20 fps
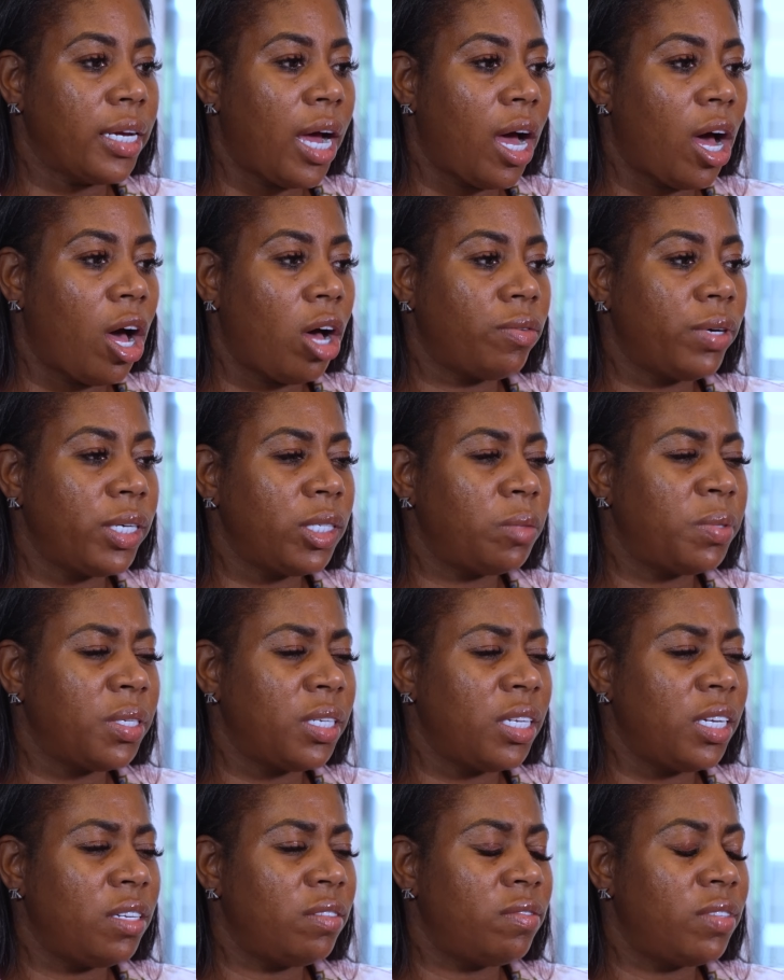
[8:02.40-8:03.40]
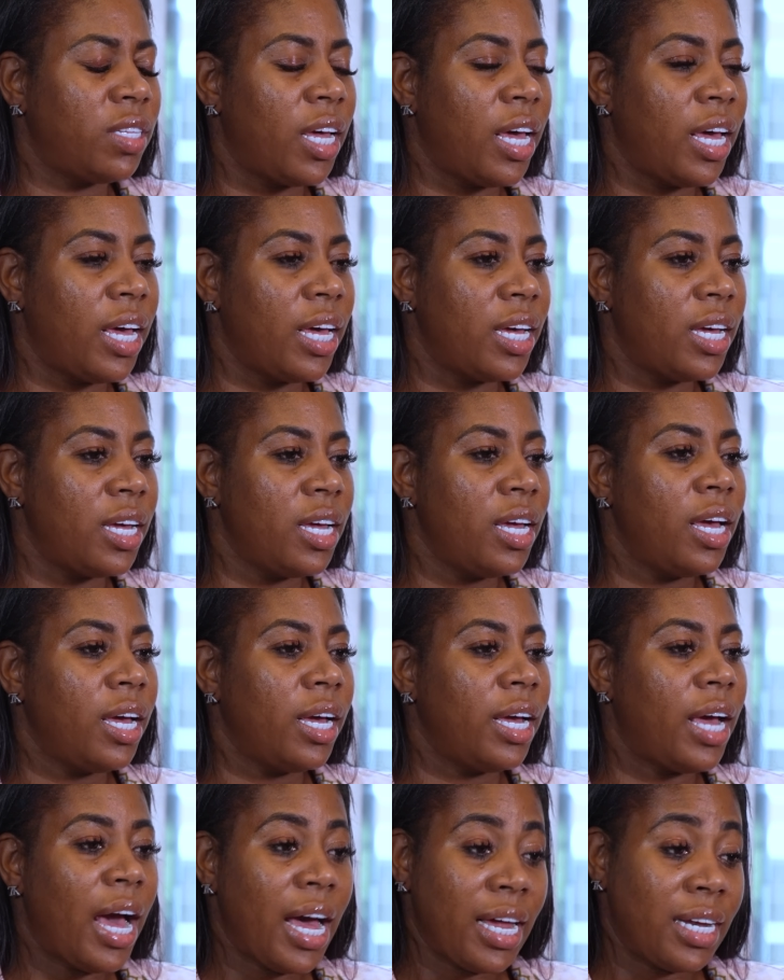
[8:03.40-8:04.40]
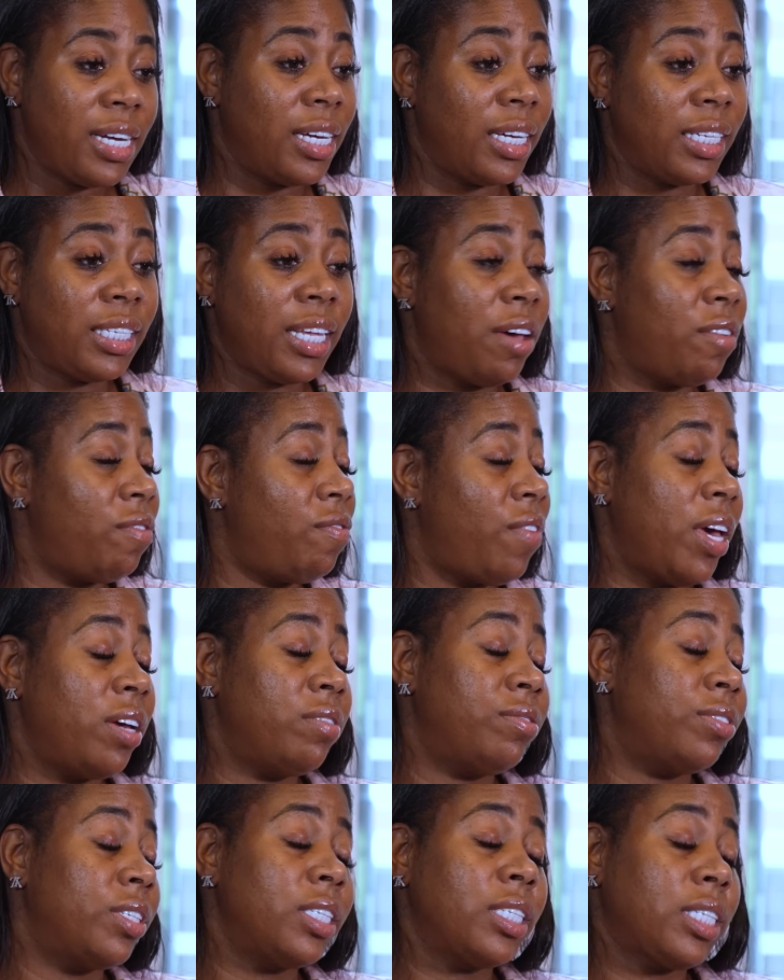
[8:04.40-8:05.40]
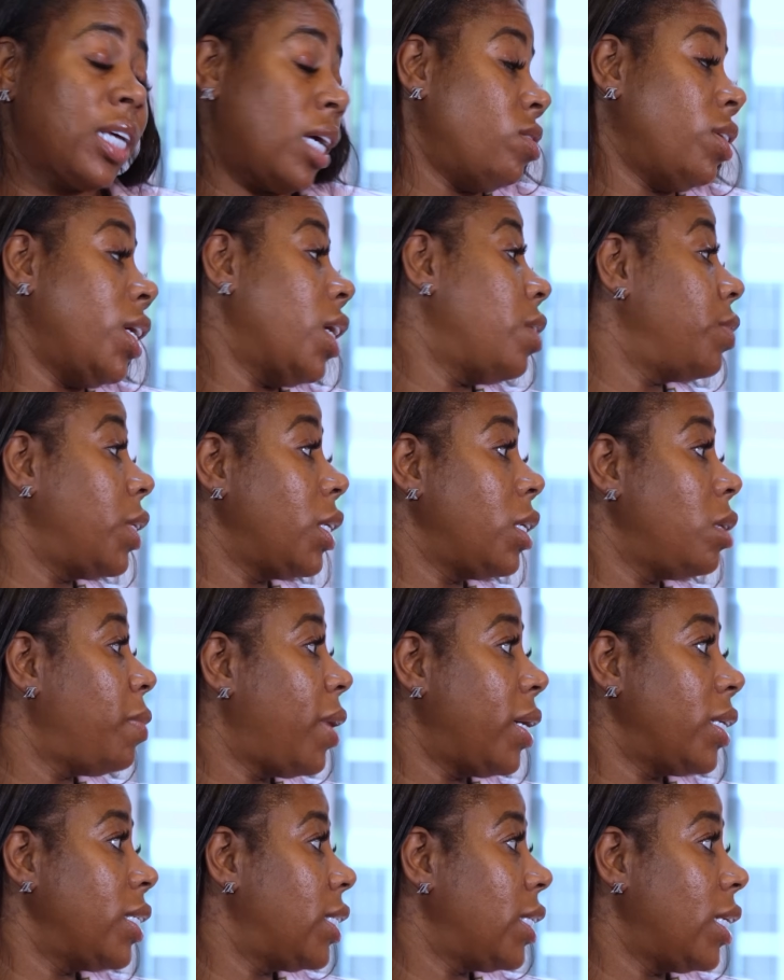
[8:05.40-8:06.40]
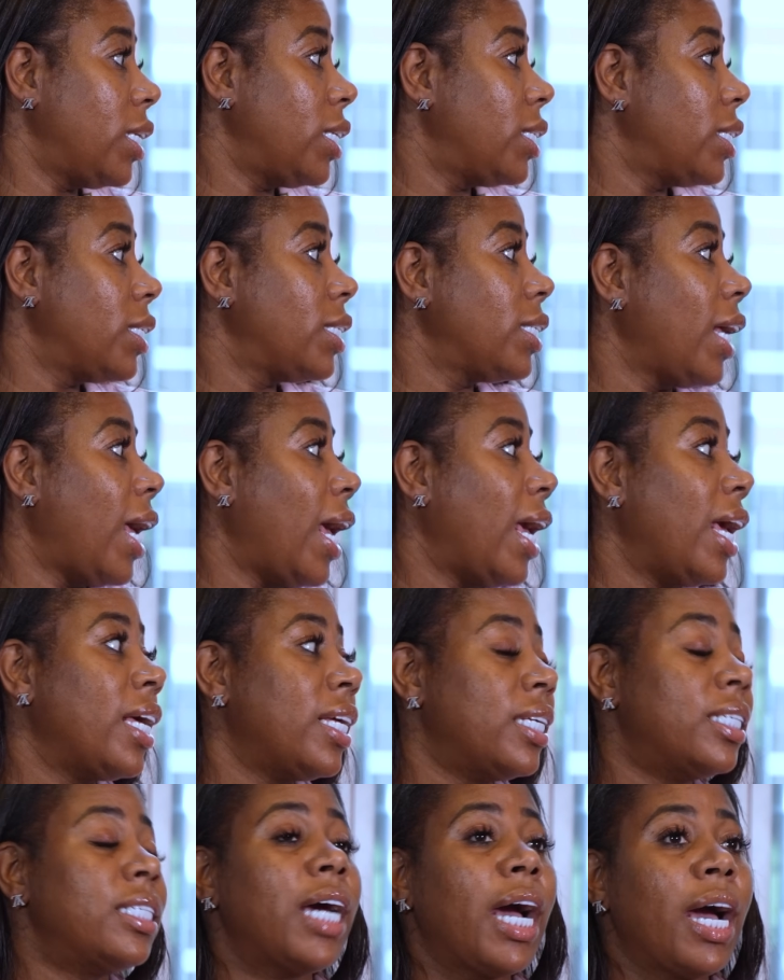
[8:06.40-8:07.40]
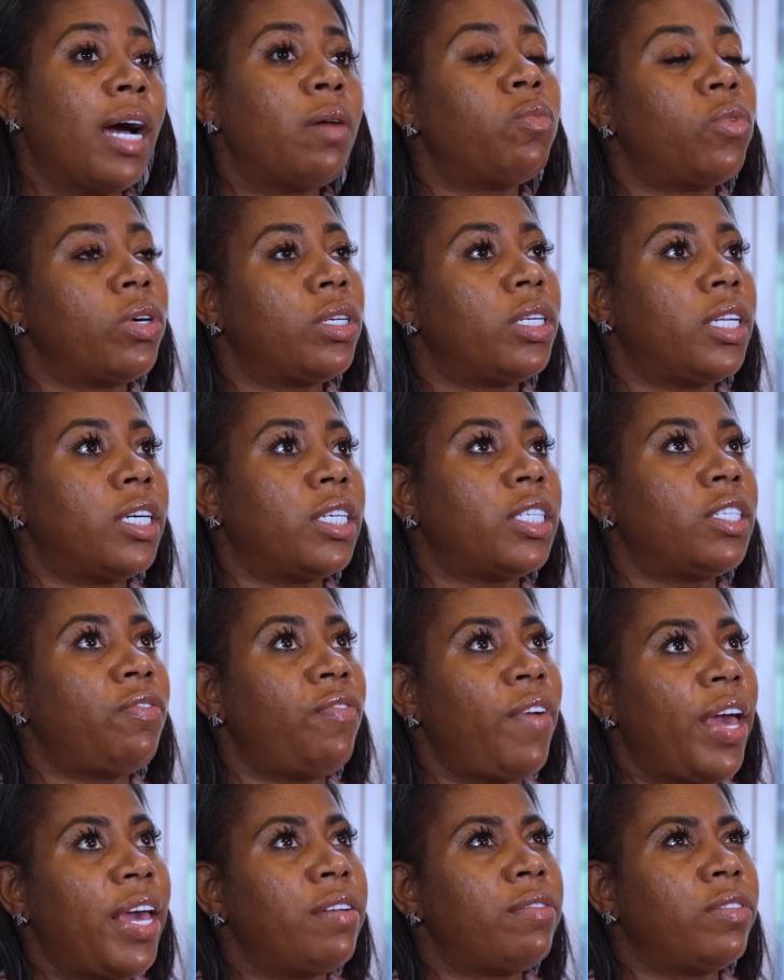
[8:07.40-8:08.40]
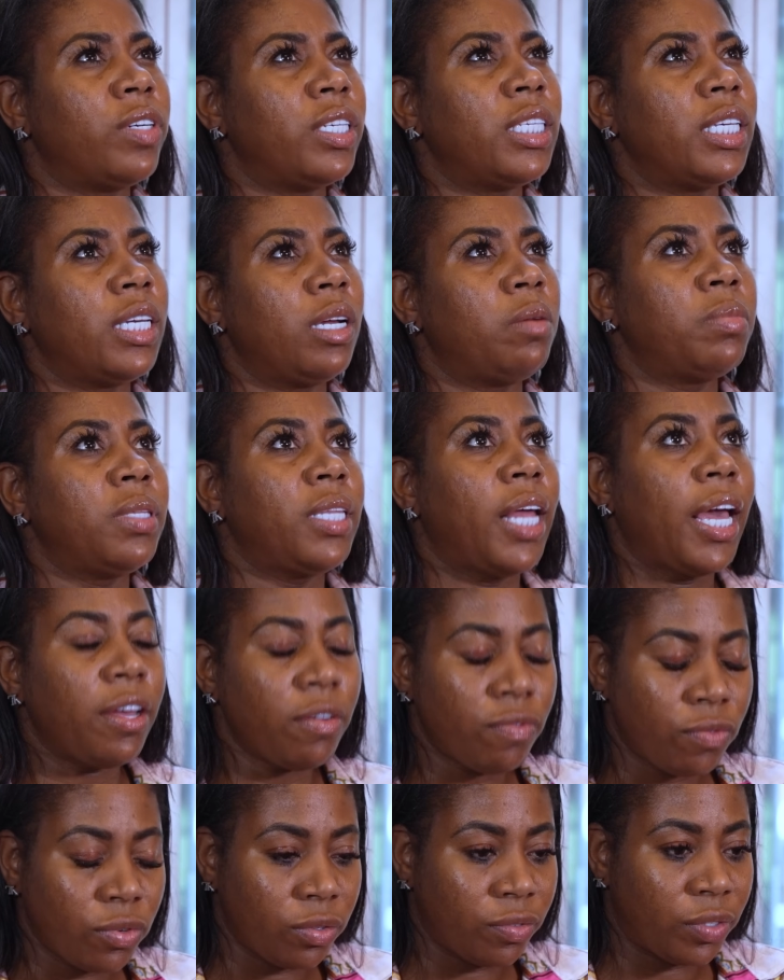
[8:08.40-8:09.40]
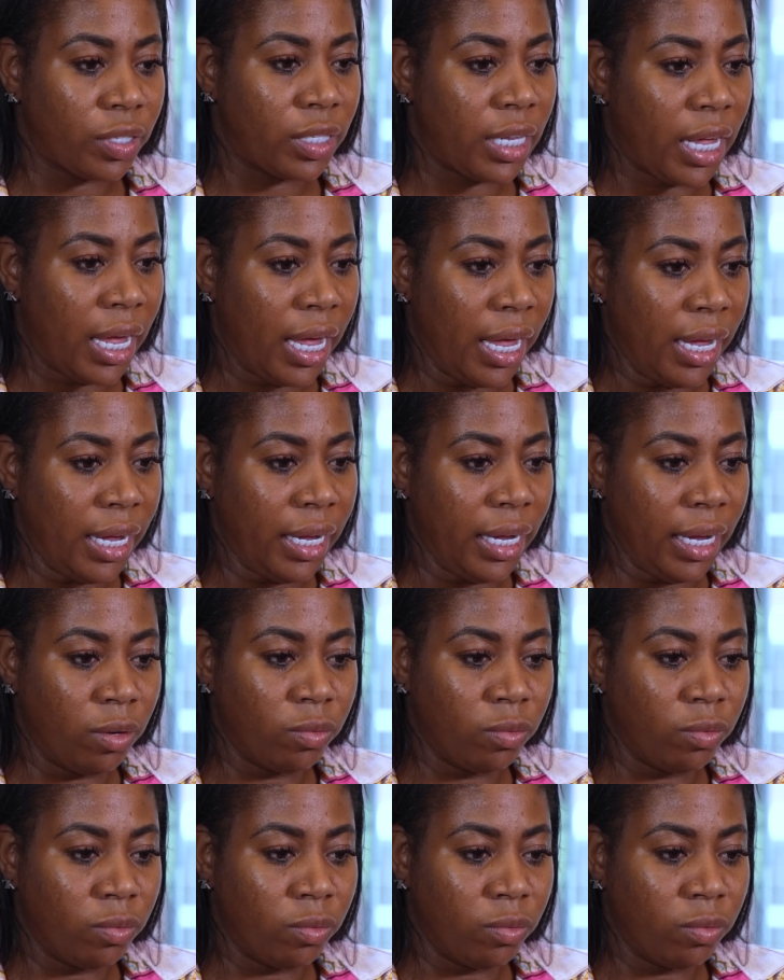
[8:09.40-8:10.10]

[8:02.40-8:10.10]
I always believe that God does have favorites. I don't care what anybody says. And I'm one of those favorites, and I'm thankful for that.